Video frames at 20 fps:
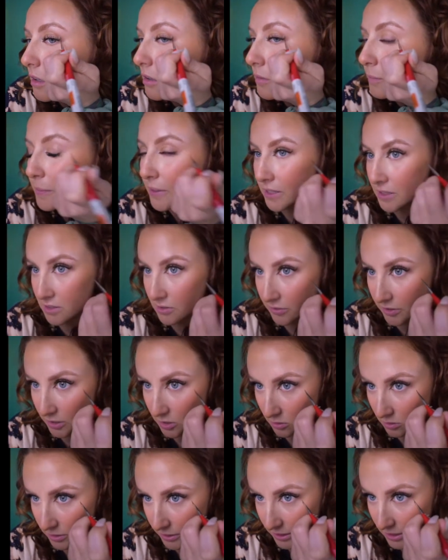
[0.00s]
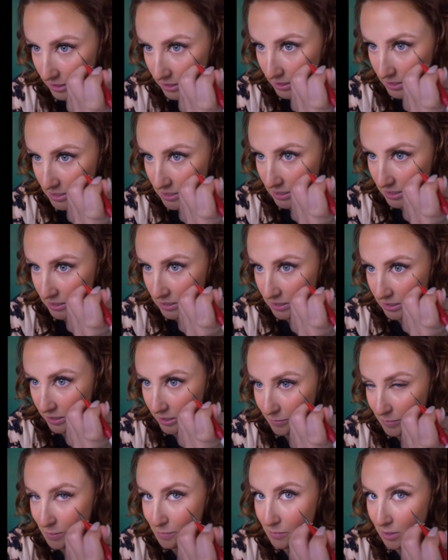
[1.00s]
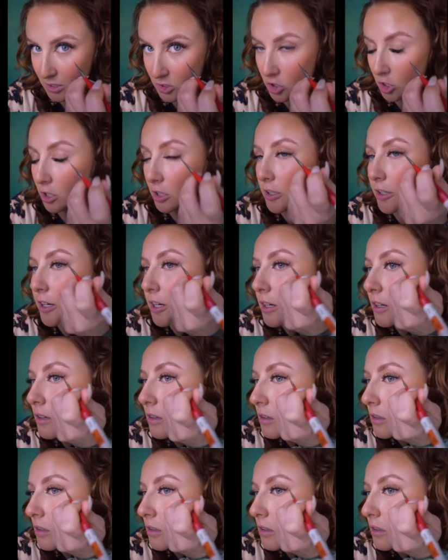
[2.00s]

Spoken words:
because if I go like this, it's going to be much harder.